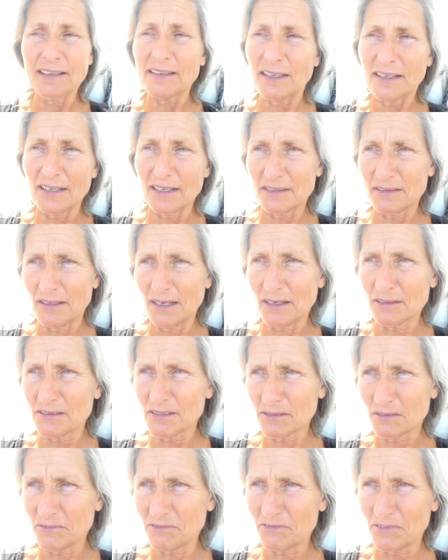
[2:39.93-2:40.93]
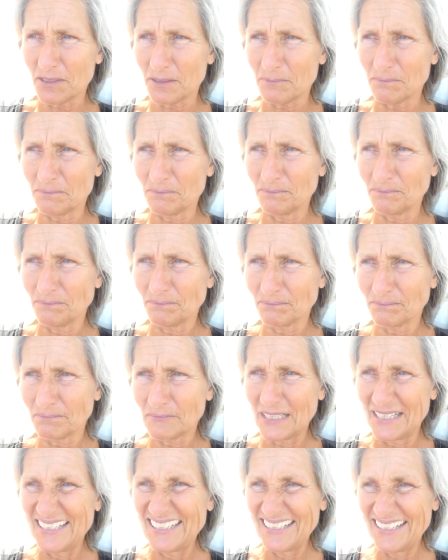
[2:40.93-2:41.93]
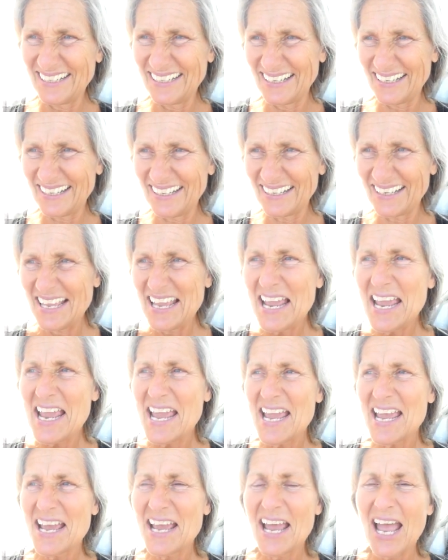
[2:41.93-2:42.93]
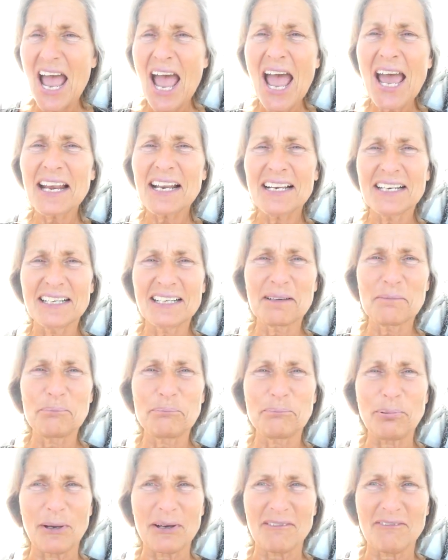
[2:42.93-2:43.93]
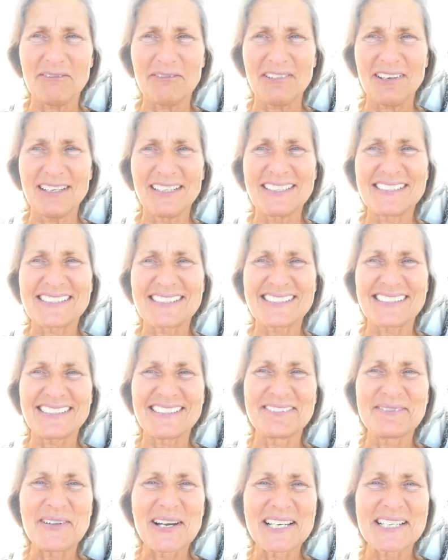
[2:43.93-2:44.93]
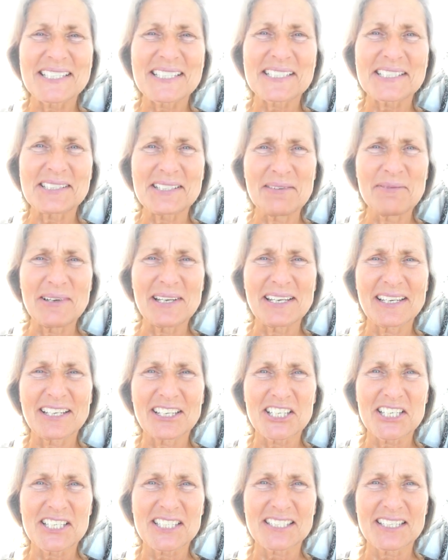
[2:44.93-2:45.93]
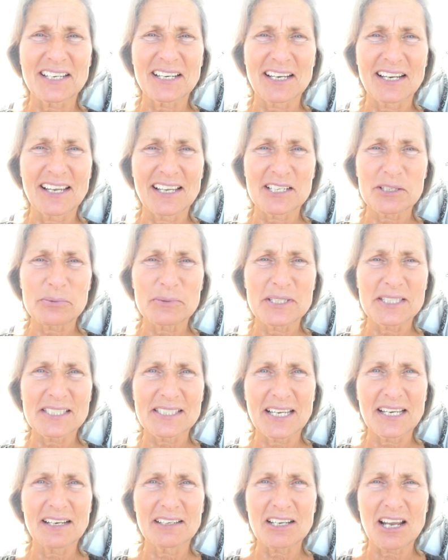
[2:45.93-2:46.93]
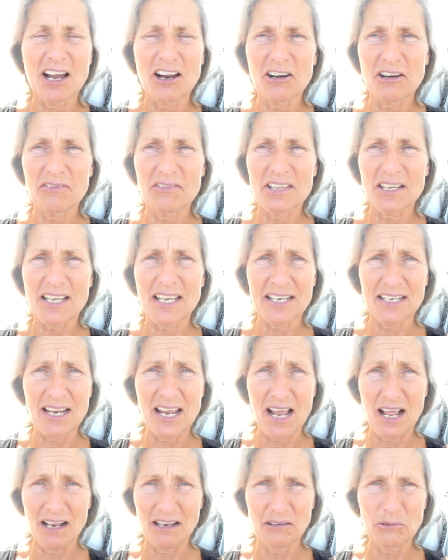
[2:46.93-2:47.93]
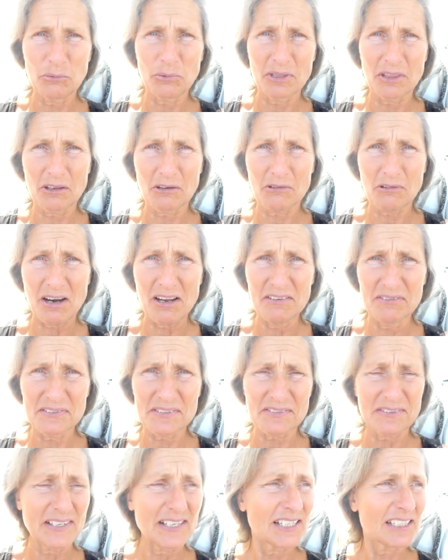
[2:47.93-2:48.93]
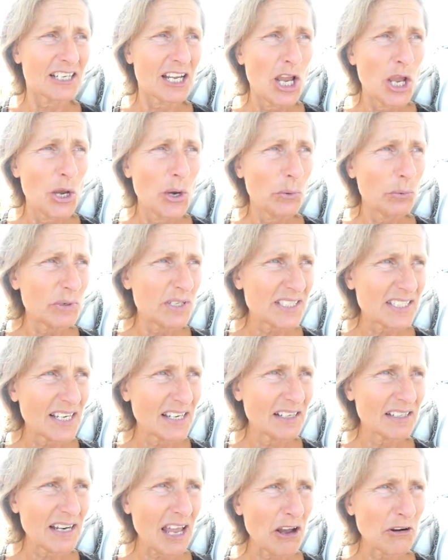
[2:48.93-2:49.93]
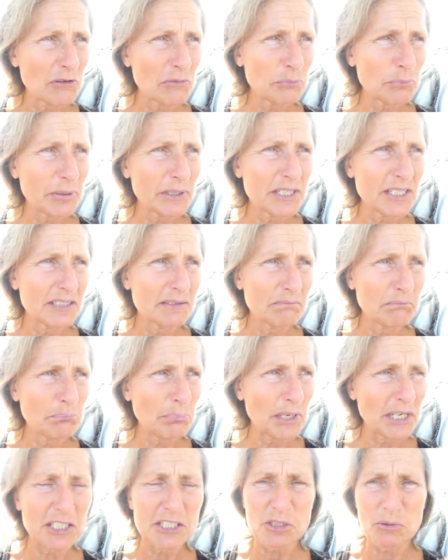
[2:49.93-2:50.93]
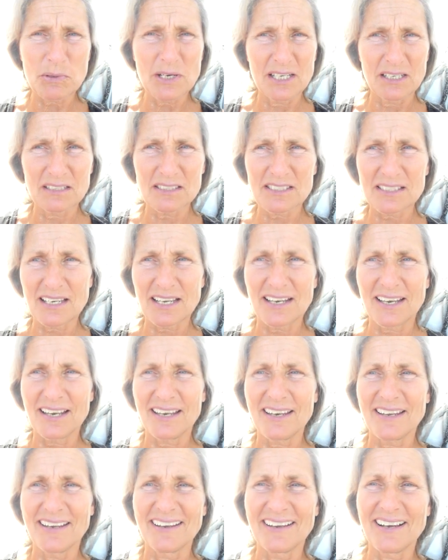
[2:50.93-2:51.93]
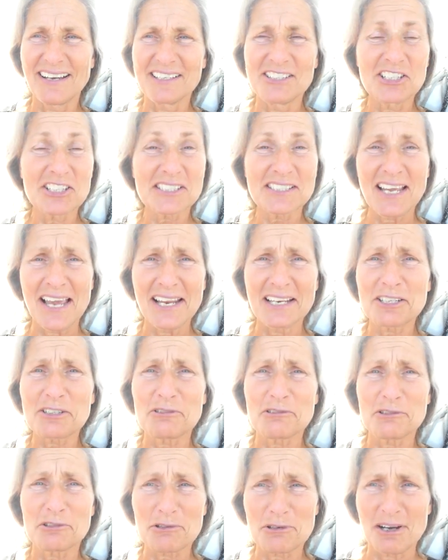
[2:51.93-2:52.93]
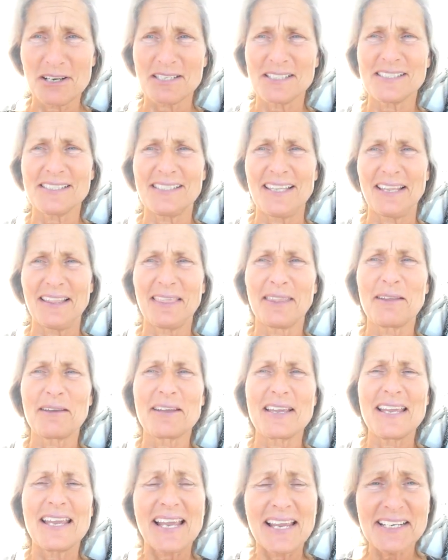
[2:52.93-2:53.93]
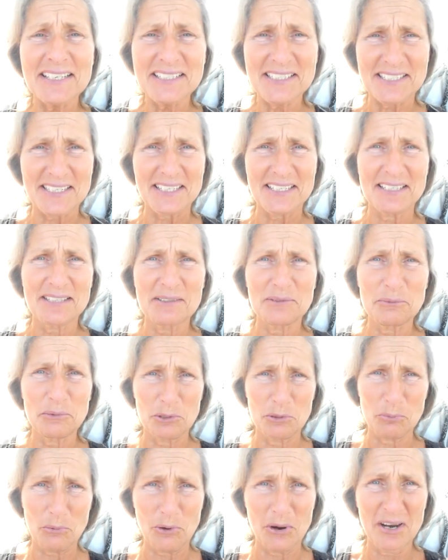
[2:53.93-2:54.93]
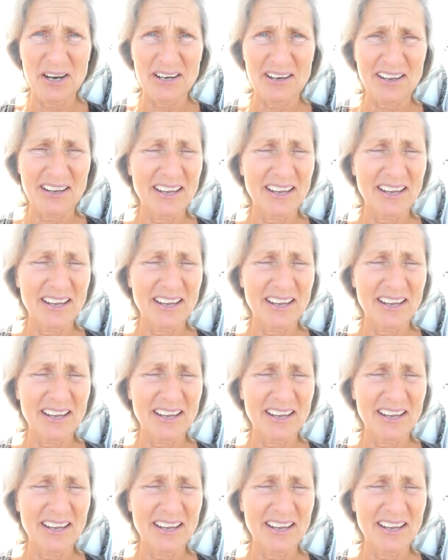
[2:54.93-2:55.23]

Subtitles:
I sort of had a little butterflies in my stomach, because as we sailed out of the canal with Greifswald, we sailed out in pretty big swells, and I just had to trust that the engine would work.